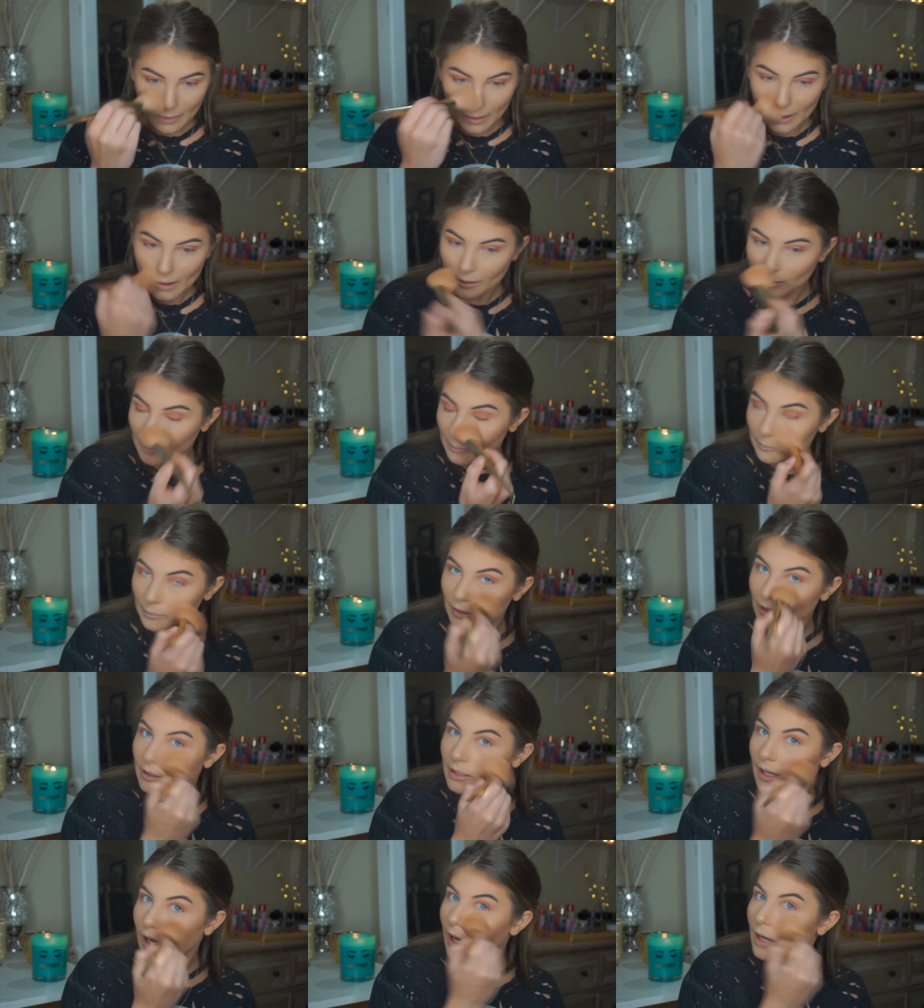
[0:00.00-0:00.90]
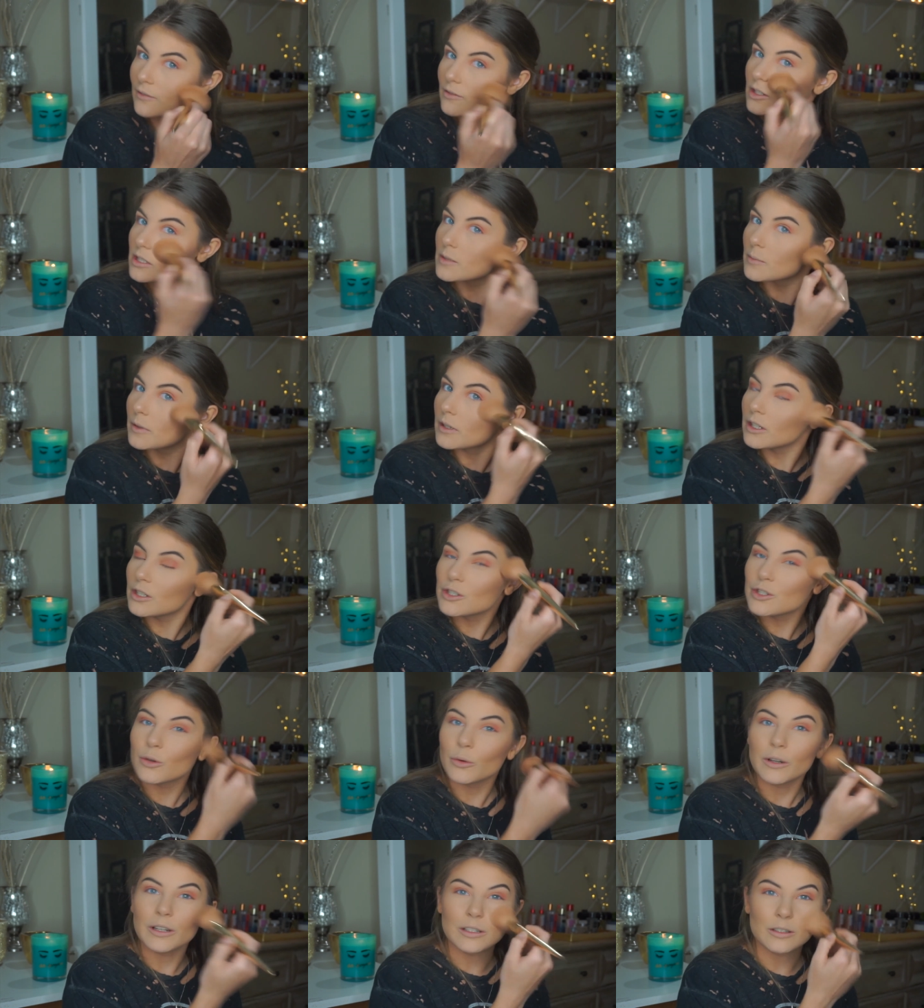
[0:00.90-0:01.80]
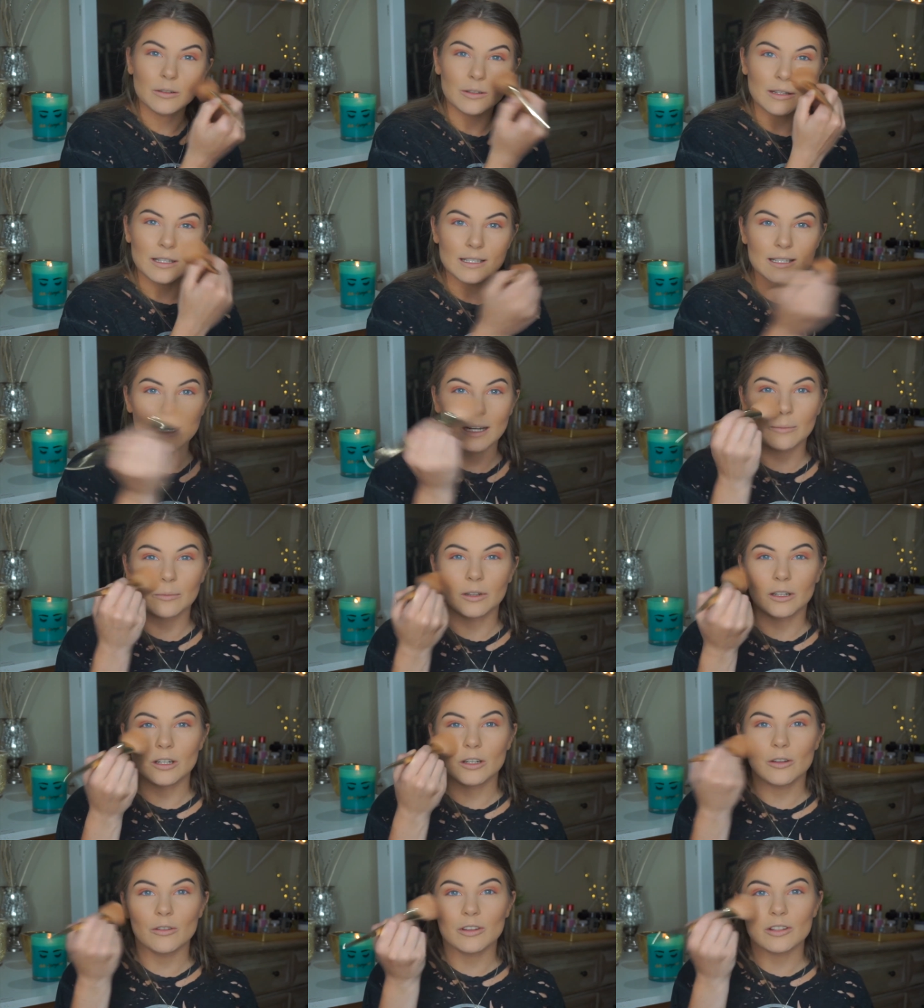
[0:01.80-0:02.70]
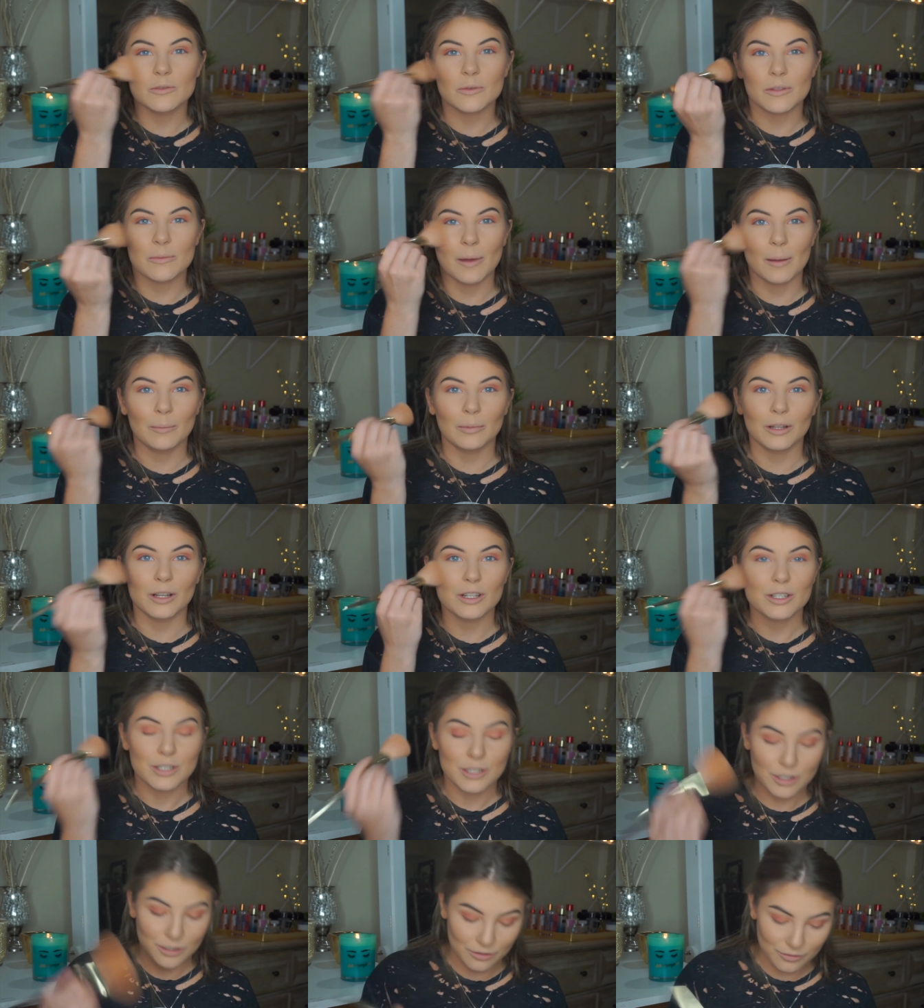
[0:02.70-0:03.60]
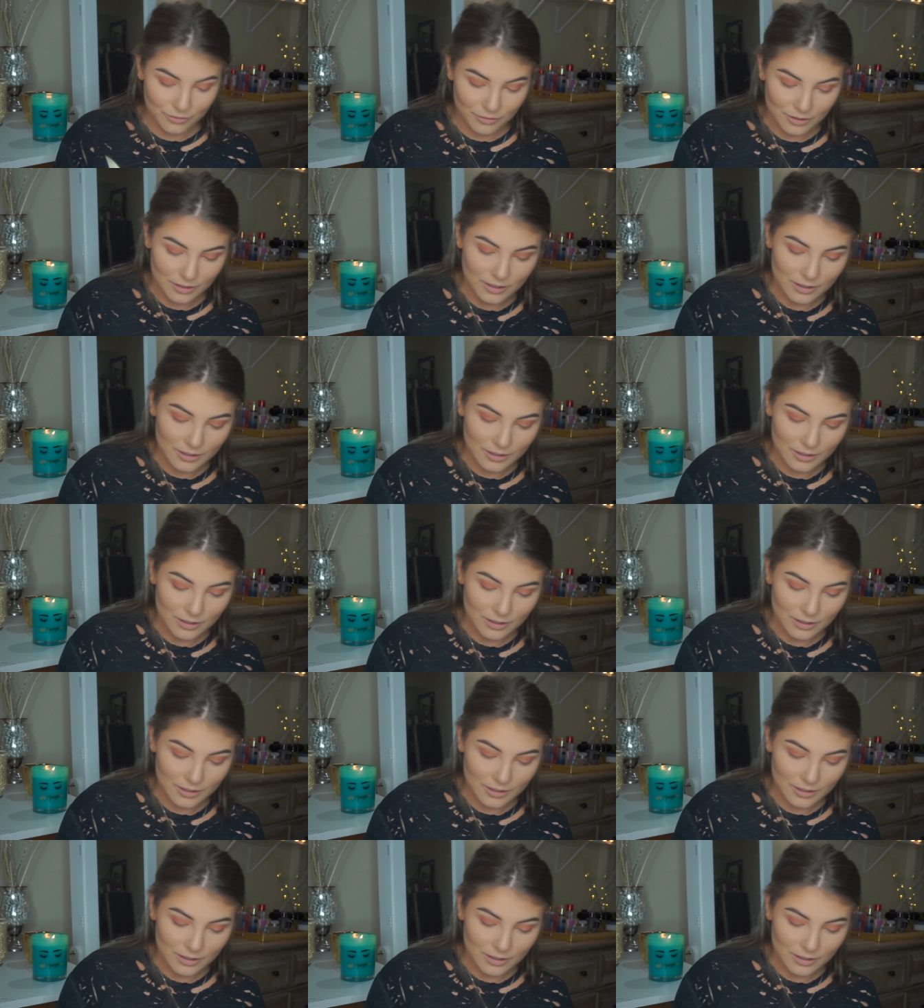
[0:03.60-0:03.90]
But yeah, I've just been enjoying doing this, and I'm going to do this with my blush too.